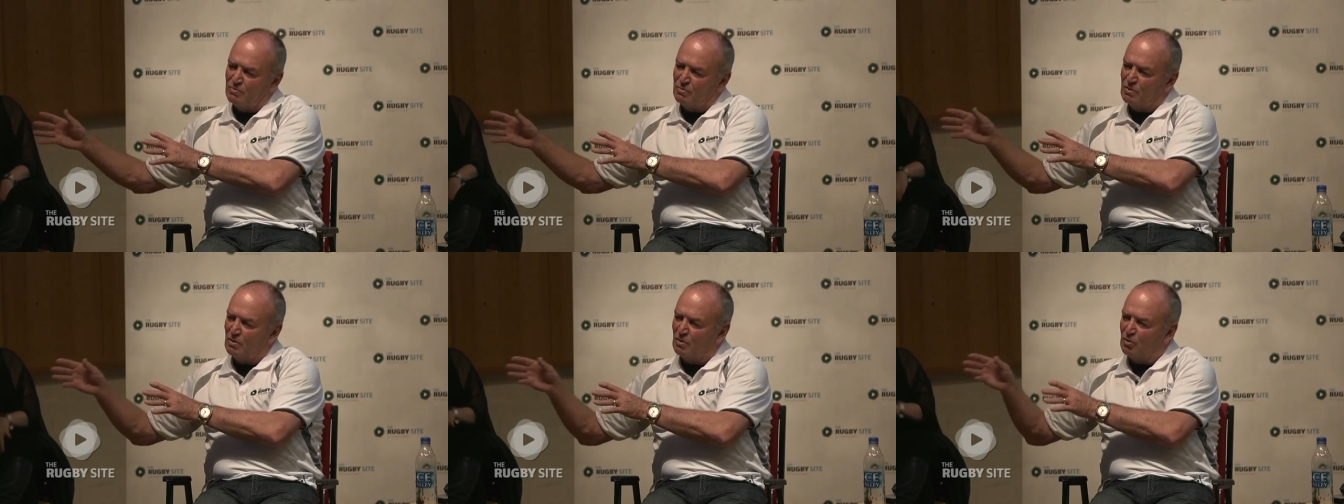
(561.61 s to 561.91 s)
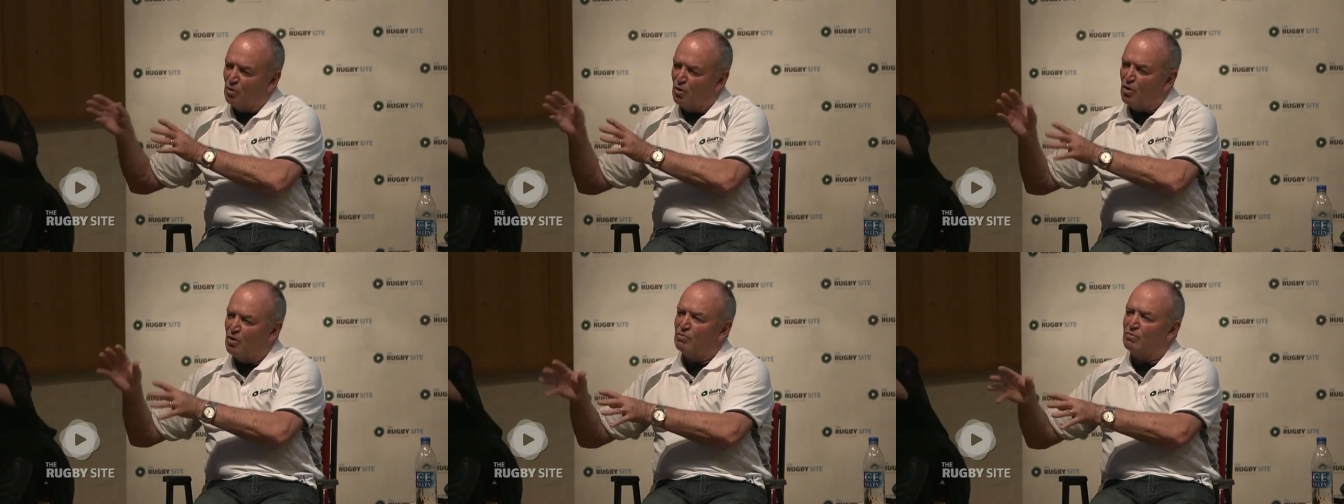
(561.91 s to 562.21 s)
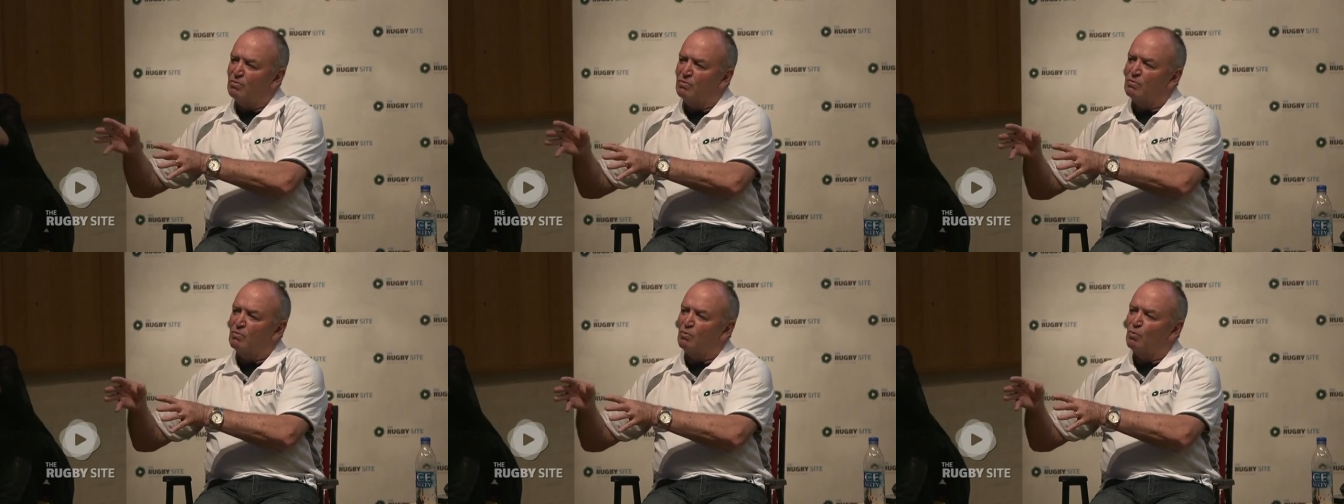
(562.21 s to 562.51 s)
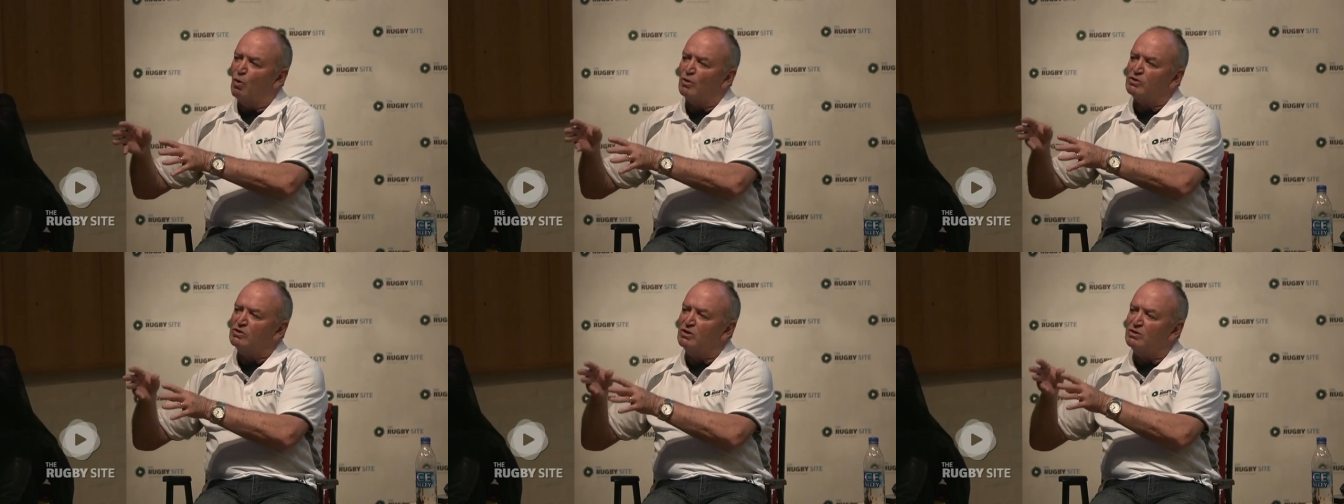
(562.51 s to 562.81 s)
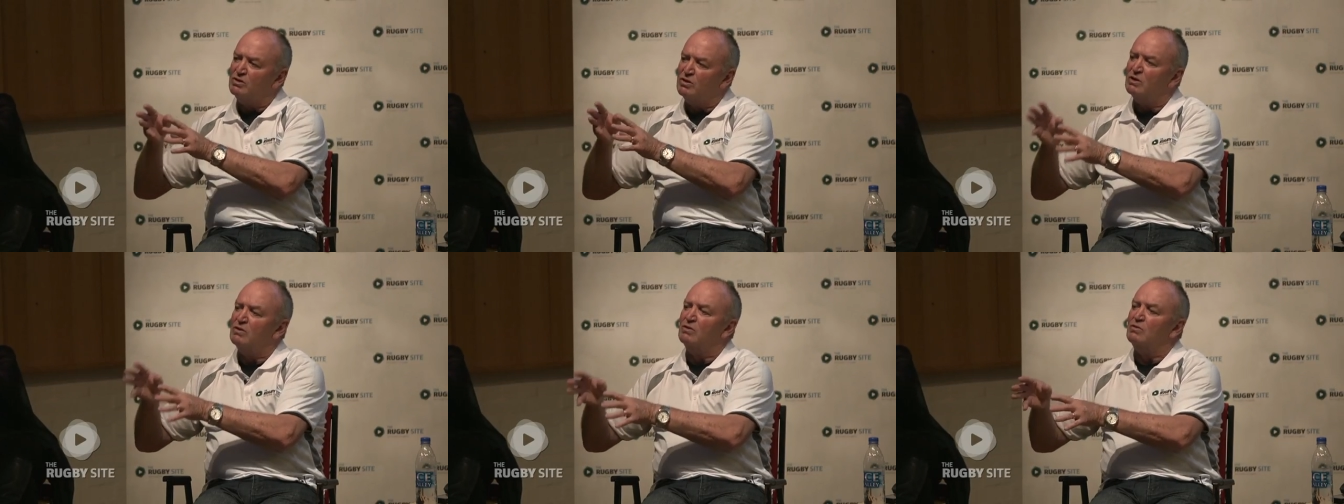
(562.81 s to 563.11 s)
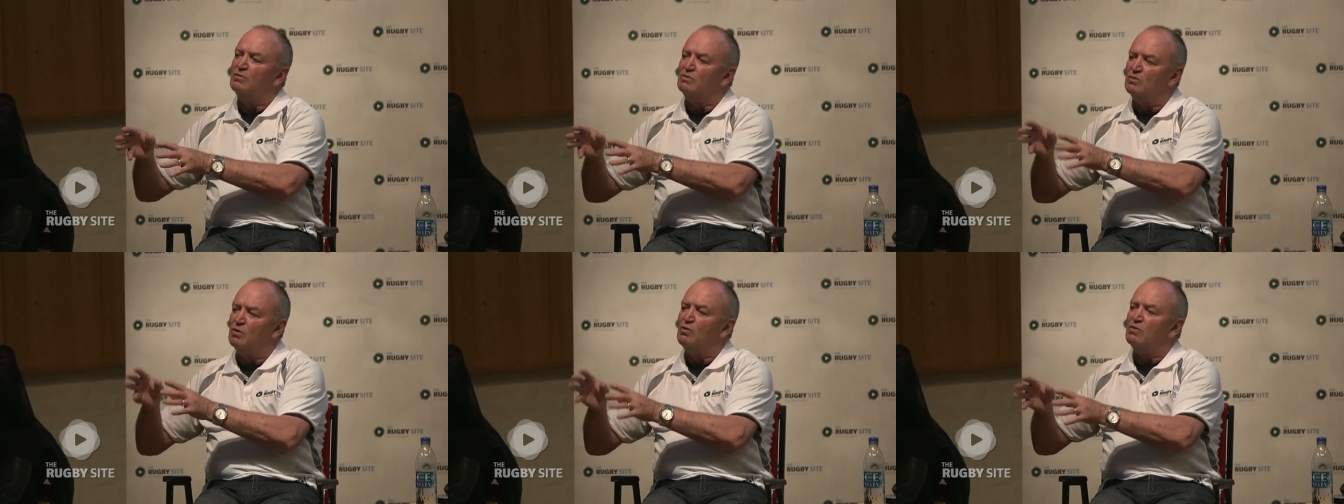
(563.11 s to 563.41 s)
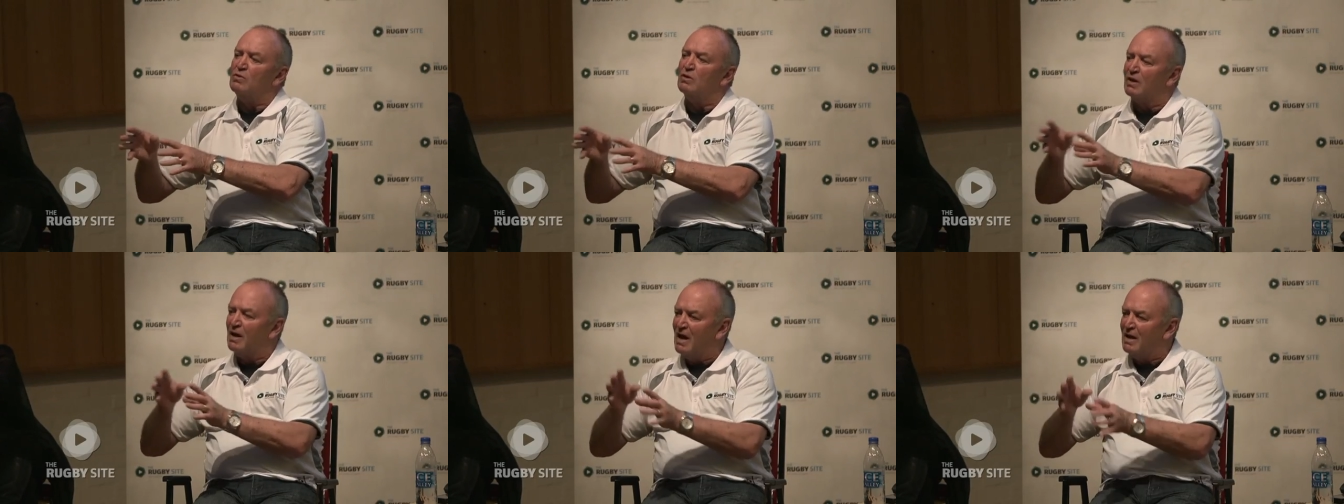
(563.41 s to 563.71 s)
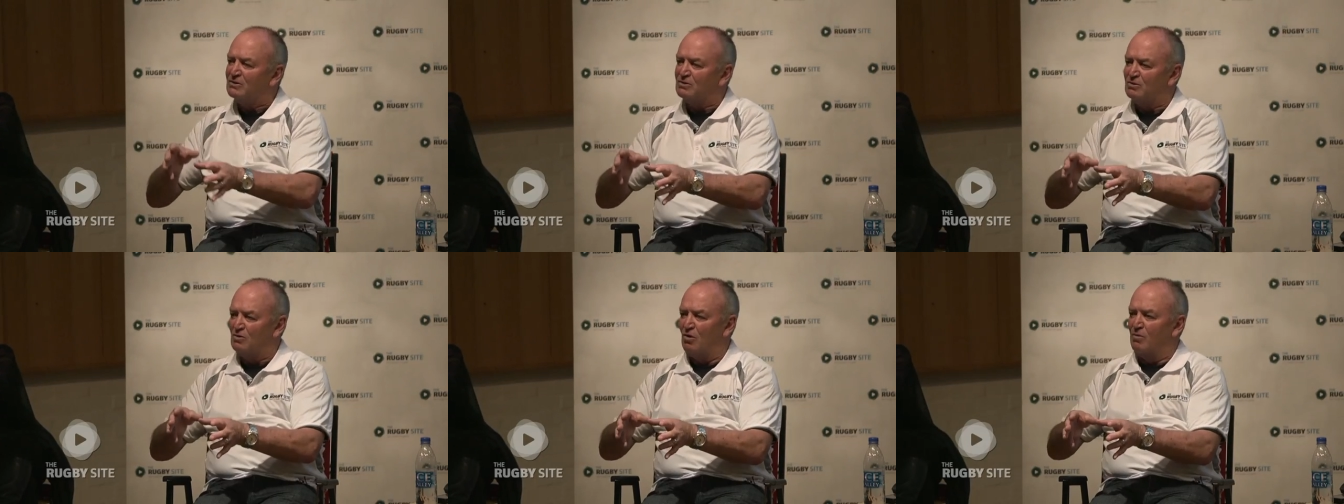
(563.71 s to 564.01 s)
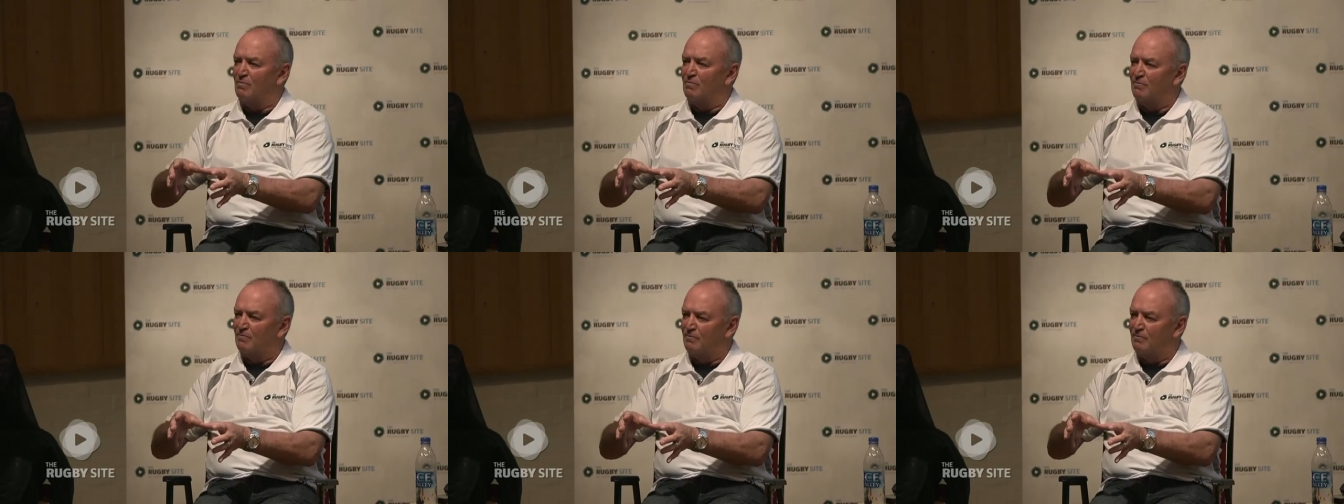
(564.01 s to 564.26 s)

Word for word: you learn what you didn't do the last time.